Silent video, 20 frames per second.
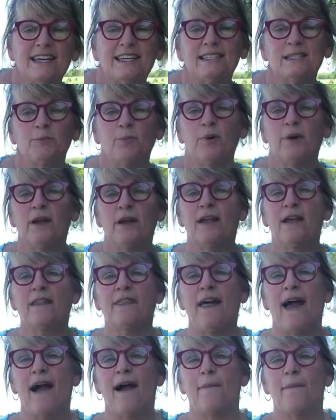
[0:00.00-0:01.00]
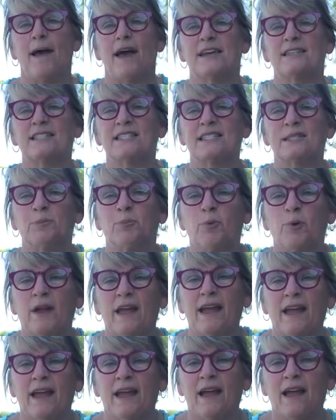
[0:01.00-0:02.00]
is bringing them a
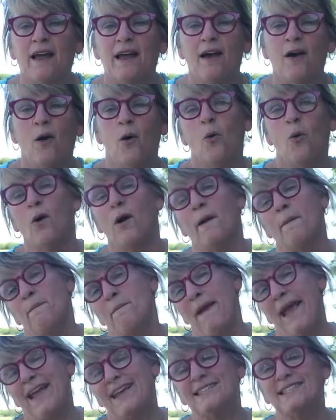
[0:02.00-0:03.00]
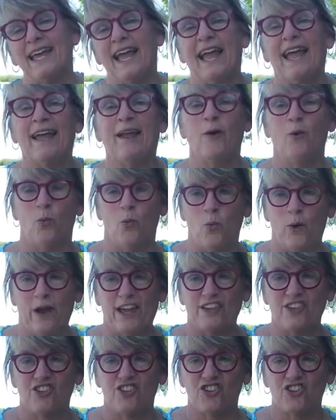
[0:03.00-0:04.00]
spring or a May Day
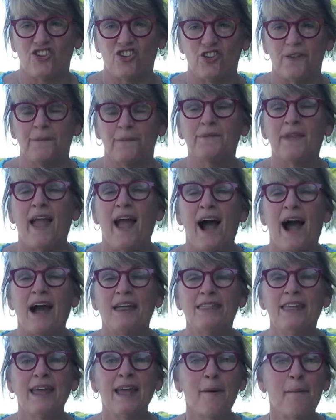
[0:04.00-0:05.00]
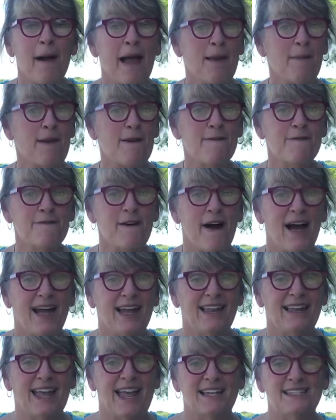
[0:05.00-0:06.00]
wish. I think it might be
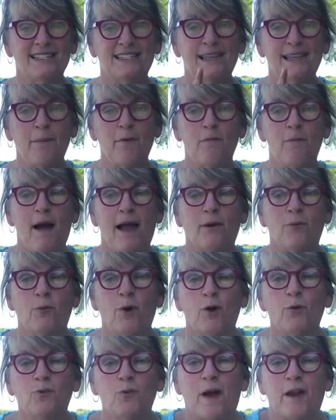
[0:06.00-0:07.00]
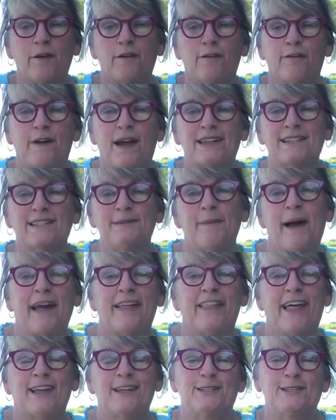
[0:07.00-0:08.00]
fun and some of my Roadrunner friends might
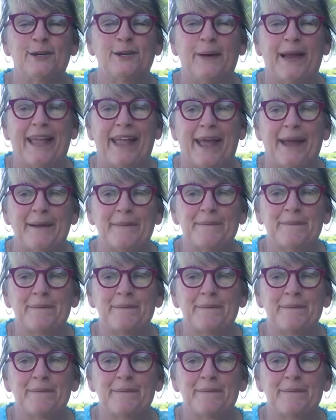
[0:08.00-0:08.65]
like doing it.